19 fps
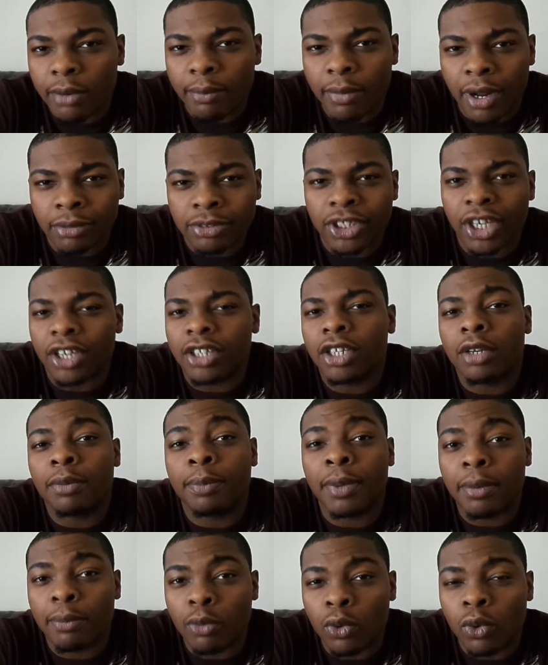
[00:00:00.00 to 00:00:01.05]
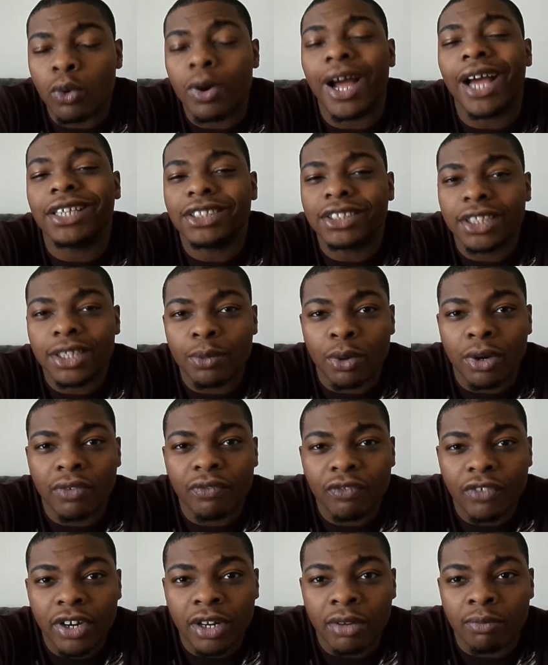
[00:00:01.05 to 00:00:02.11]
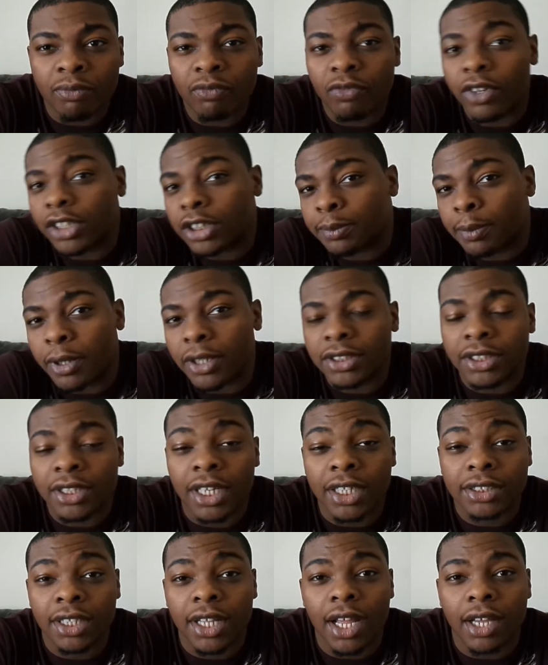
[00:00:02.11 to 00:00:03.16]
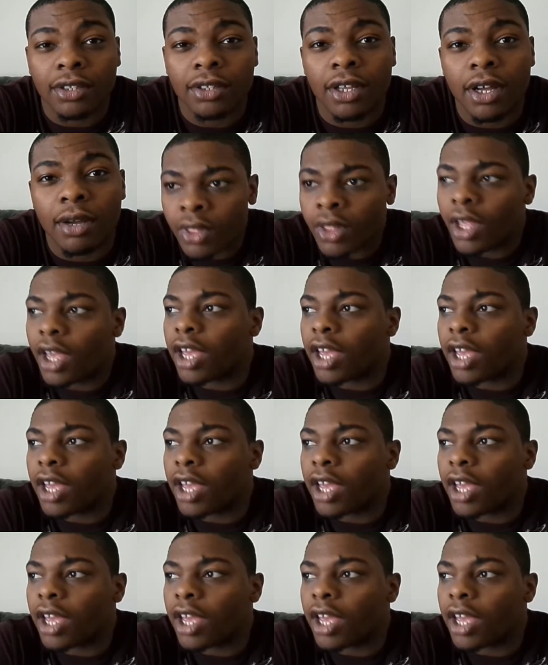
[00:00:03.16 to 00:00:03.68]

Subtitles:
but I'm talking to the people who actually want freedom for this person that's locked up.